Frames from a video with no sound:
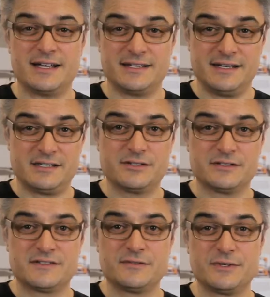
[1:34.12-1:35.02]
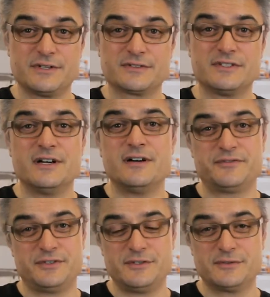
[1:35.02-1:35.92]
Architectural studios
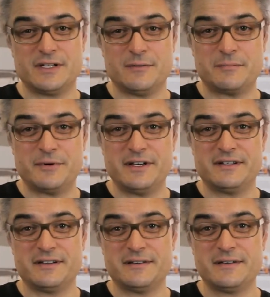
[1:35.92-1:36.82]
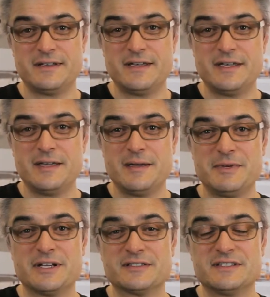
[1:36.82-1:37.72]
love to use our printer
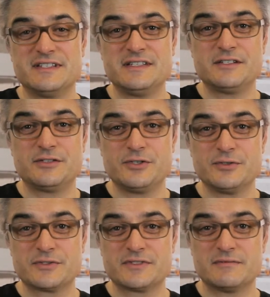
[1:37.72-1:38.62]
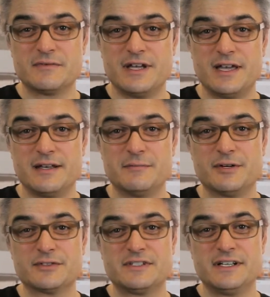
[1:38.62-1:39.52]
because it's easy to use and
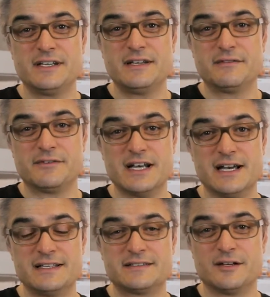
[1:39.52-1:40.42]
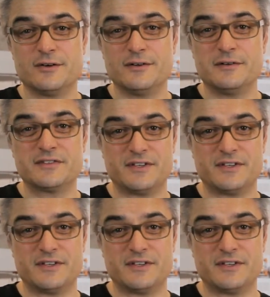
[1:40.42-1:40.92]
mostly relies on